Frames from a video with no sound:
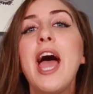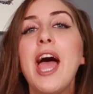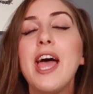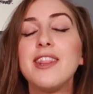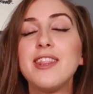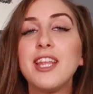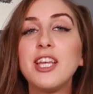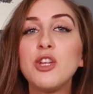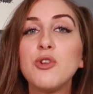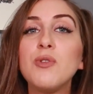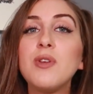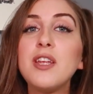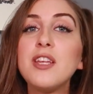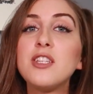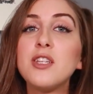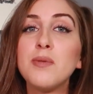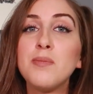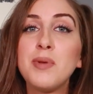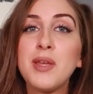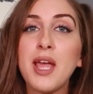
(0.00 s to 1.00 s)
and then you
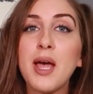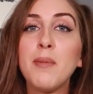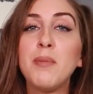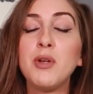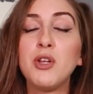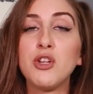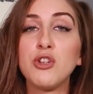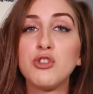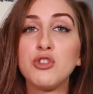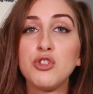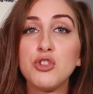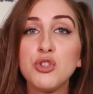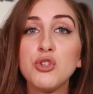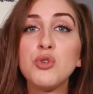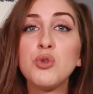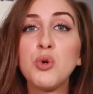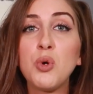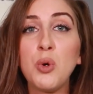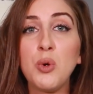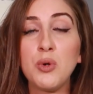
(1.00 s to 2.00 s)
need to be able to
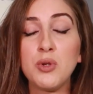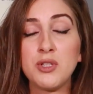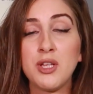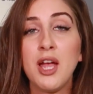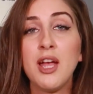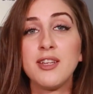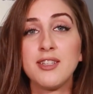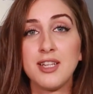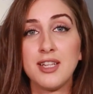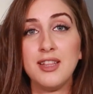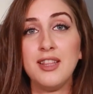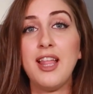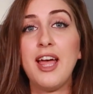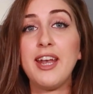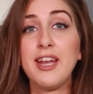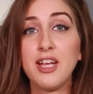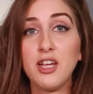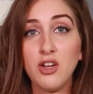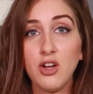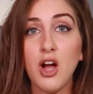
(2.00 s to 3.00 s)
choose to
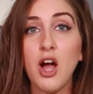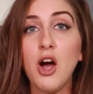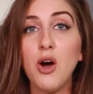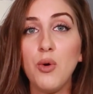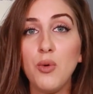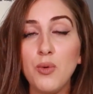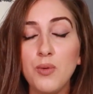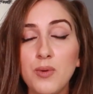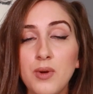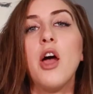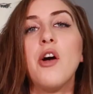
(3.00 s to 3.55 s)
let it go.